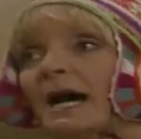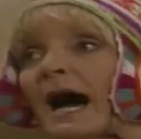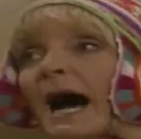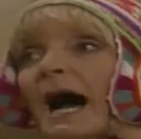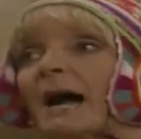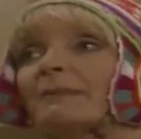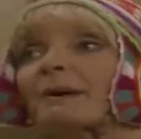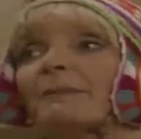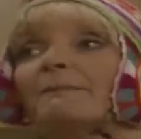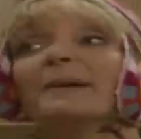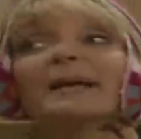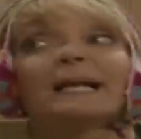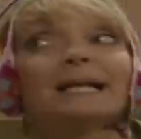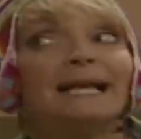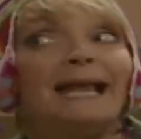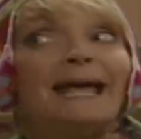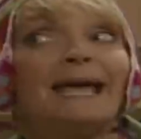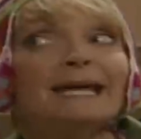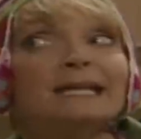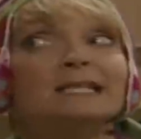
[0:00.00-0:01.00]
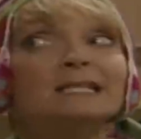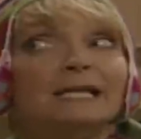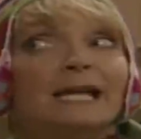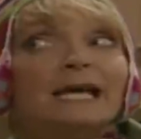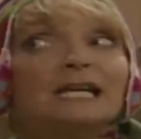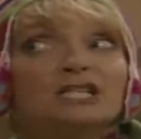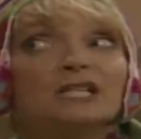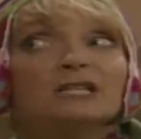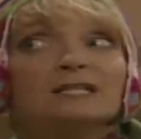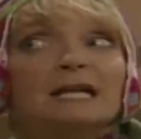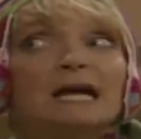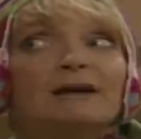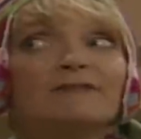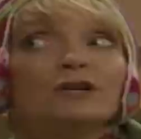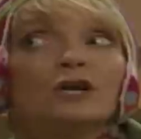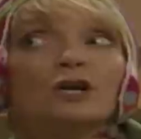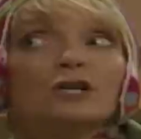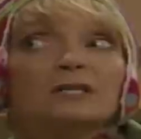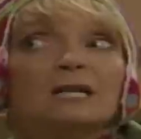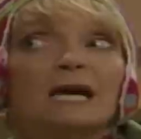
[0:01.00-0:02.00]
I'm a bit late, and I just haven't
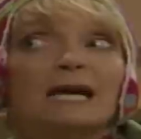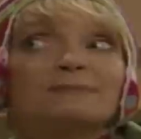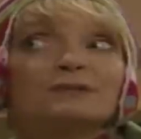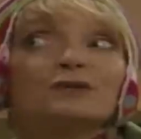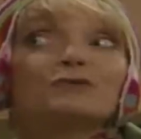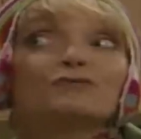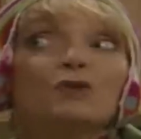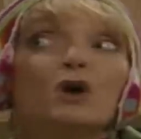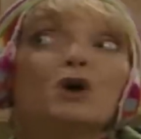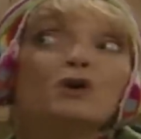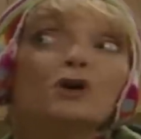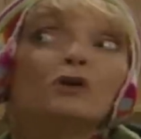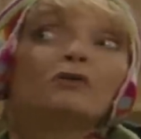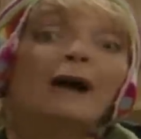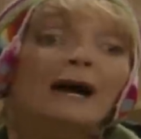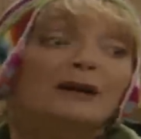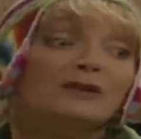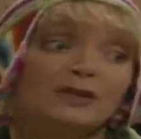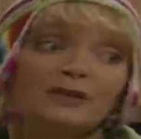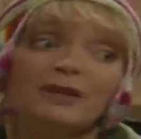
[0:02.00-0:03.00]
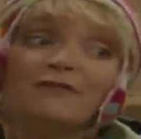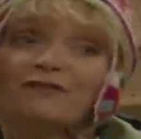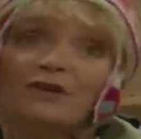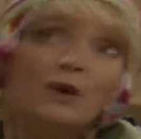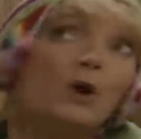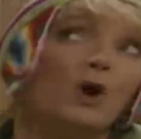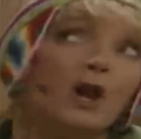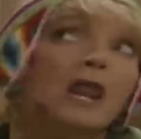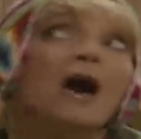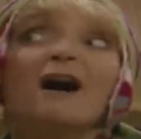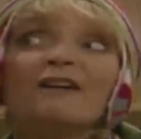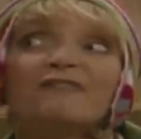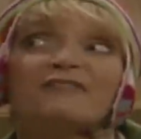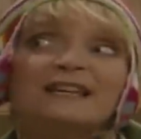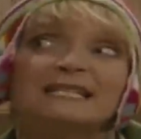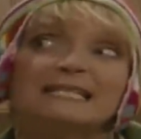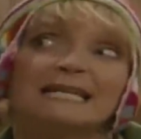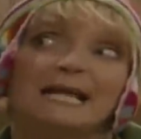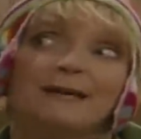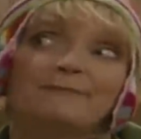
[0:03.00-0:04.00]
got time to roll around on the floor
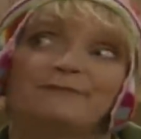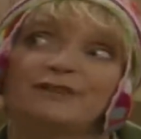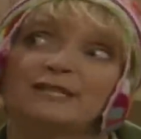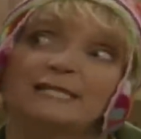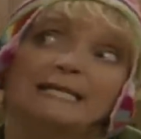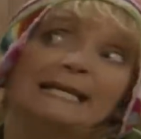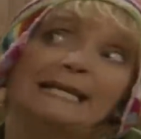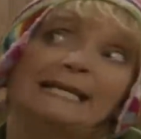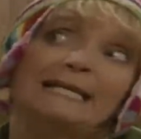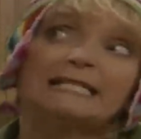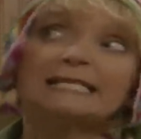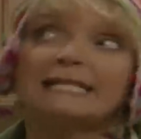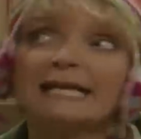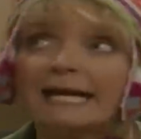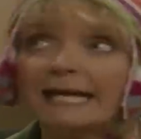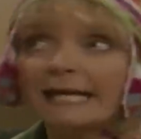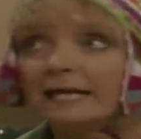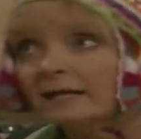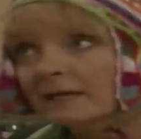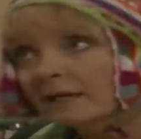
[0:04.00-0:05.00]
laughing till I'm physically sick.